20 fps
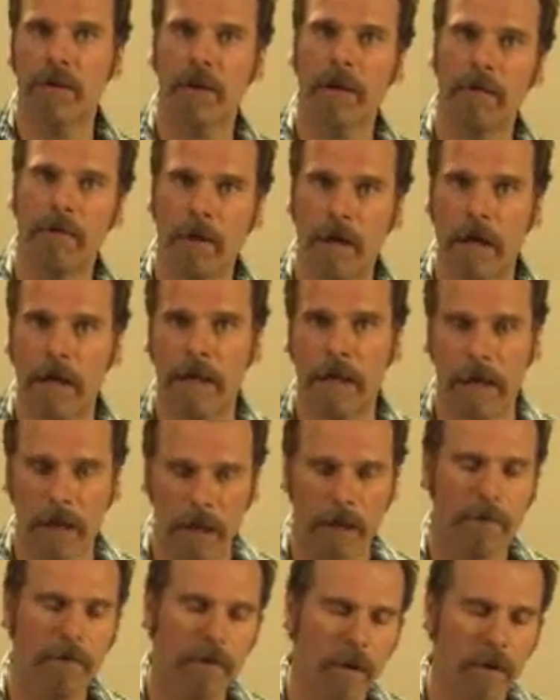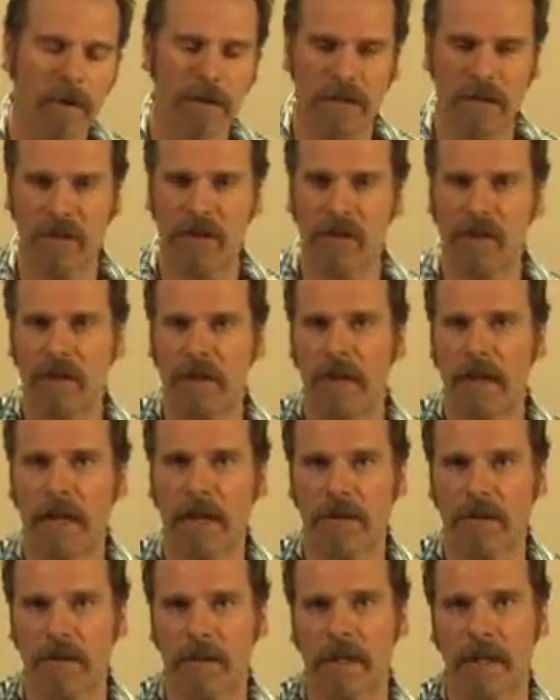give you an idea, even though this is just an
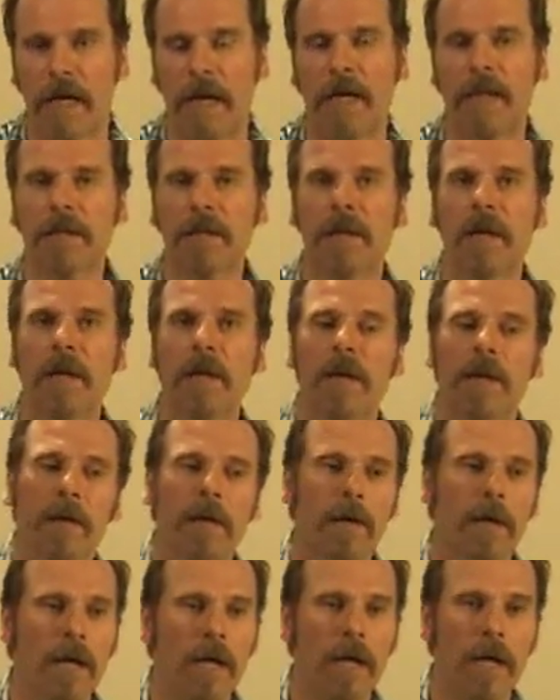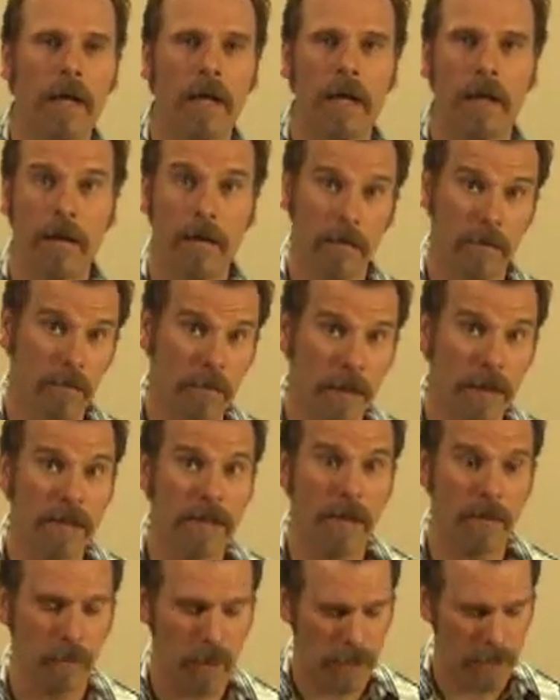exercise, that's
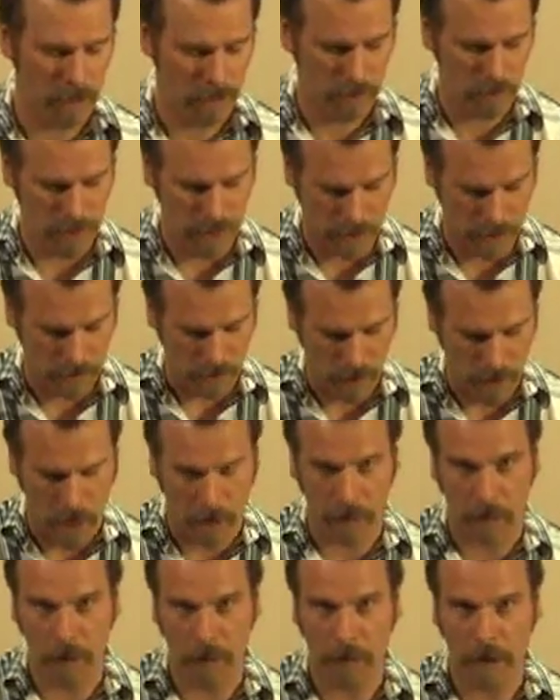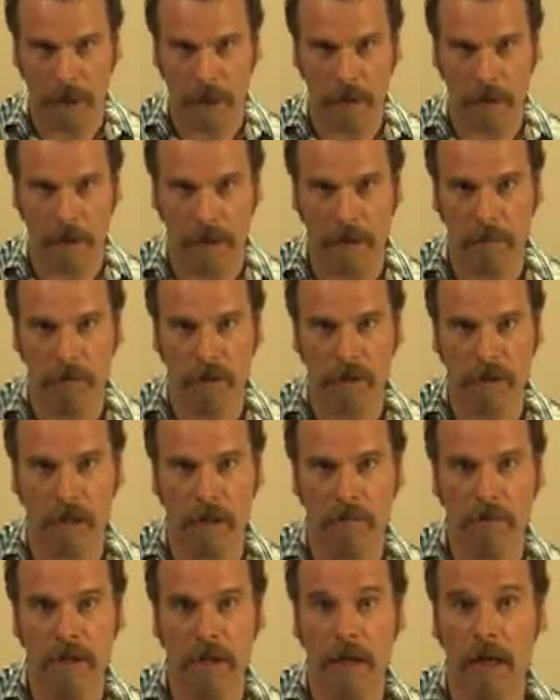something we can do later on when we get the double
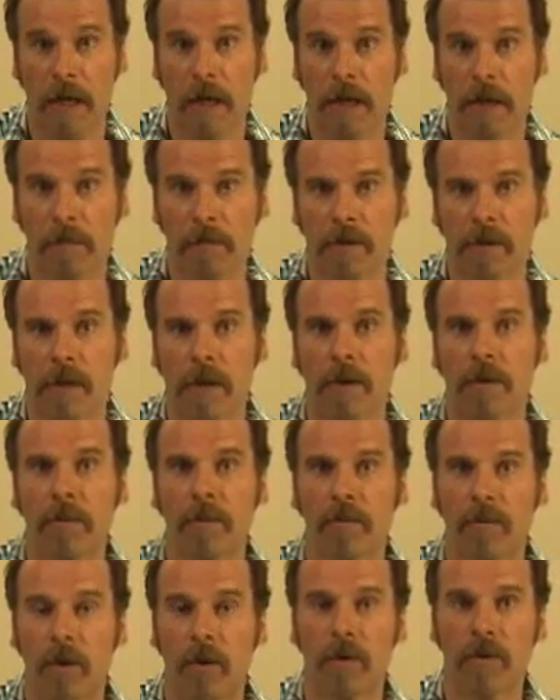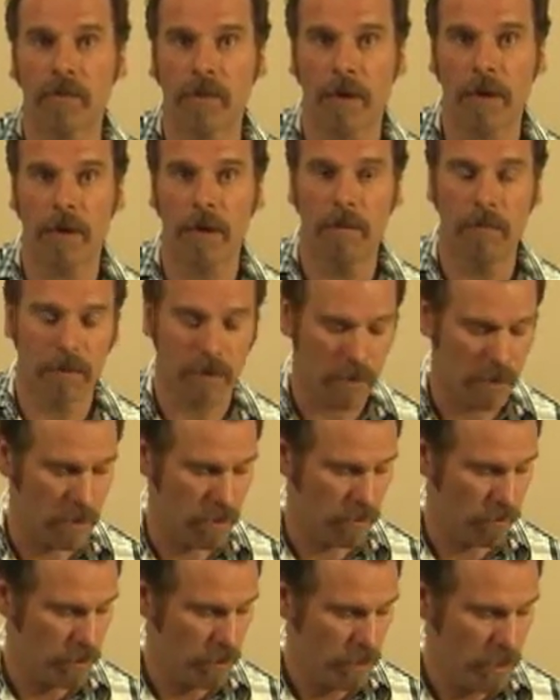stops down, and then we'll start doing rolls with them.
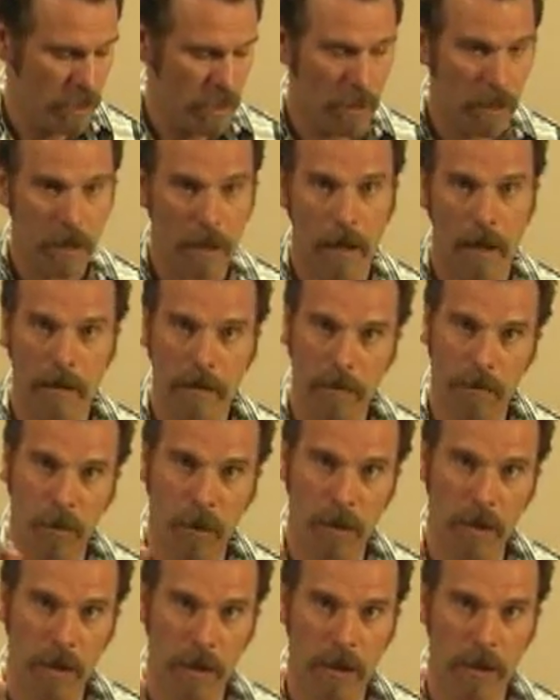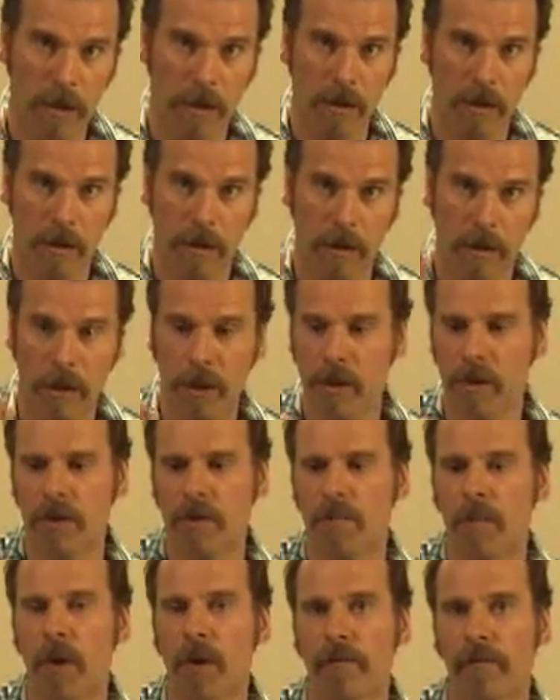So it's important to learn to use
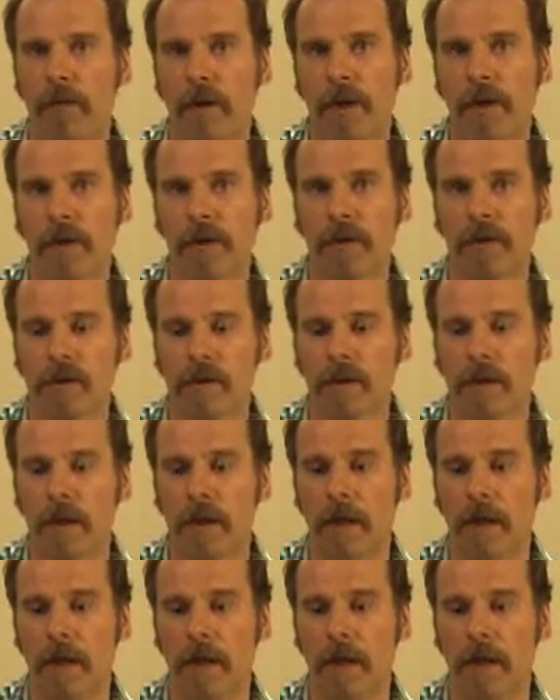both fingers,